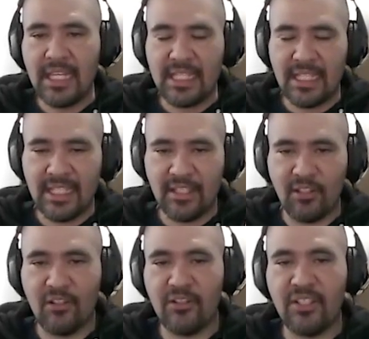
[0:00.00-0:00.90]
The
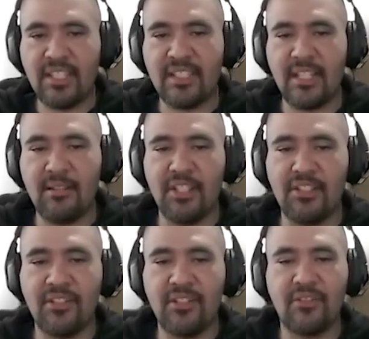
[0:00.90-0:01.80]
technologies, as I
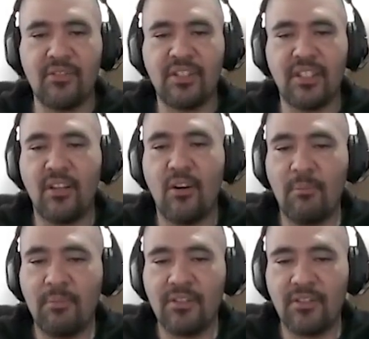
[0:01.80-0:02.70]
mentioned, use
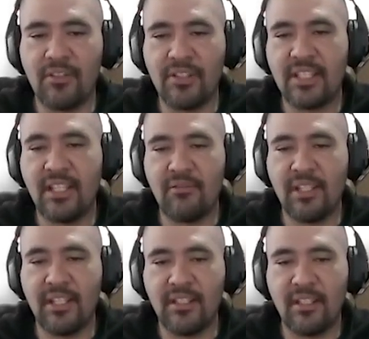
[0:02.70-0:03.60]
open source Cloud
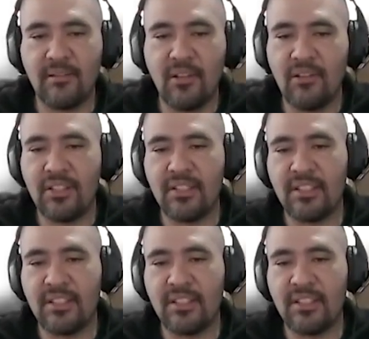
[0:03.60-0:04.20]
Native technologies,